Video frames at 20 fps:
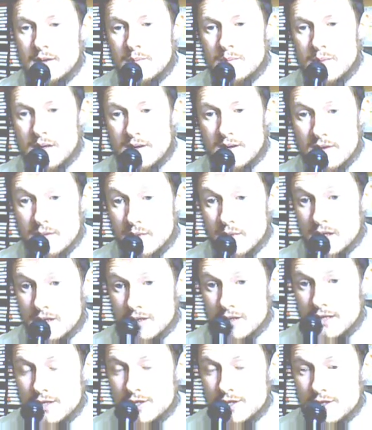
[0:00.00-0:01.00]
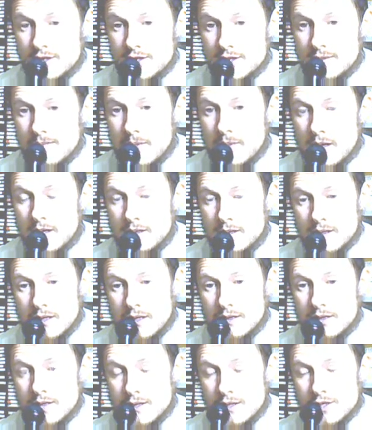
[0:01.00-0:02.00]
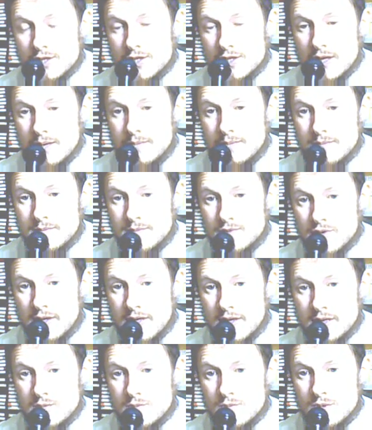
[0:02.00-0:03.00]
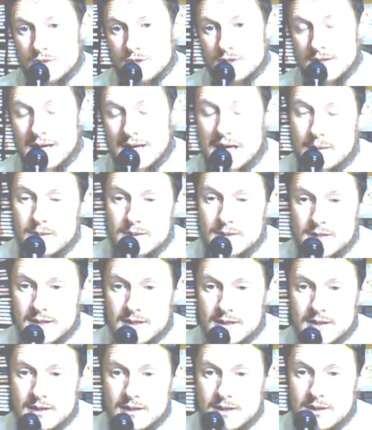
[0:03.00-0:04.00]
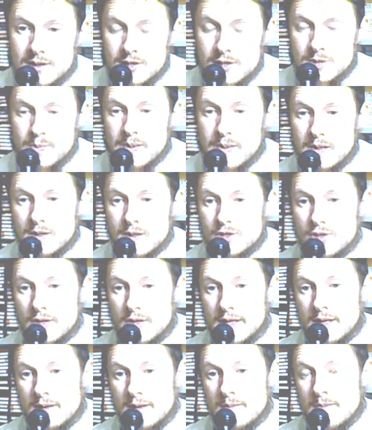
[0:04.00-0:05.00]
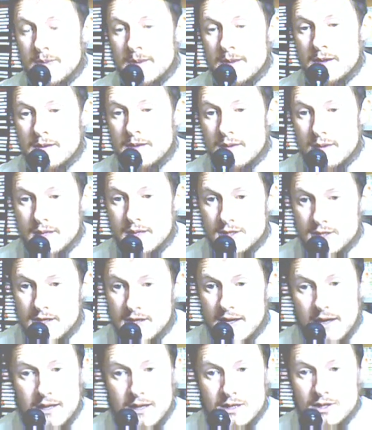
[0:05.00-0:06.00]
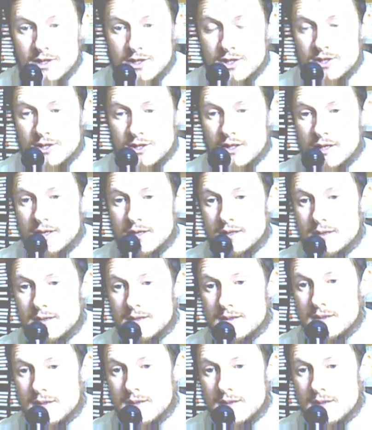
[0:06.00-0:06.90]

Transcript: part of the Middle East, and this dragon was inhabiting spiritually these kings and